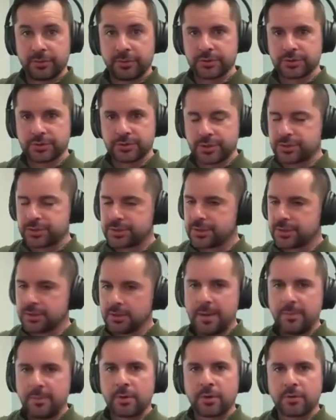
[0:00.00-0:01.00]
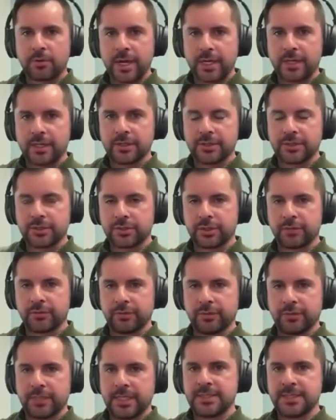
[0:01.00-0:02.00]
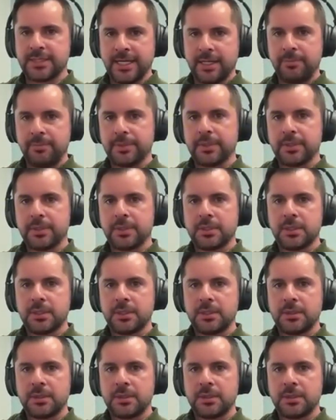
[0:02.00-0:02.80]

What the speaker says: there's just a lot more regulatory red tape